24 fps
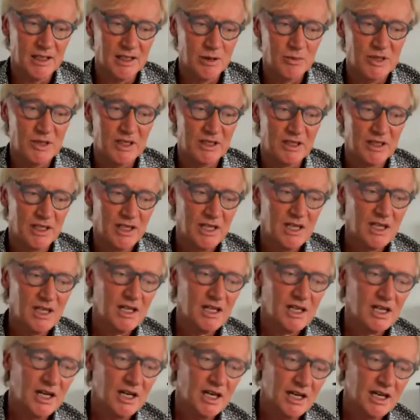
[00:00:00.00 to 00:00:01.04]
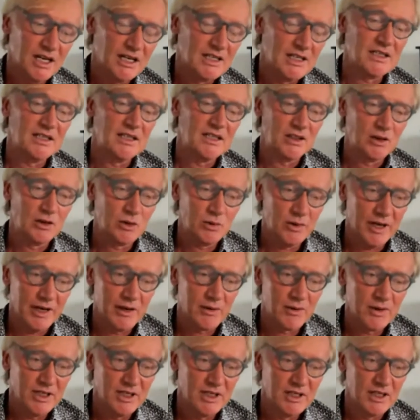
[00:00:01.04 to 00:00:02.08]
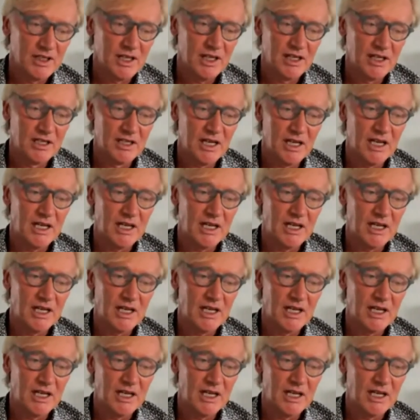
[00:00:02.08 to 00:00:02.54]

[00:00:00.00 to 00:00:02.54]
I mean, it's an inquiry and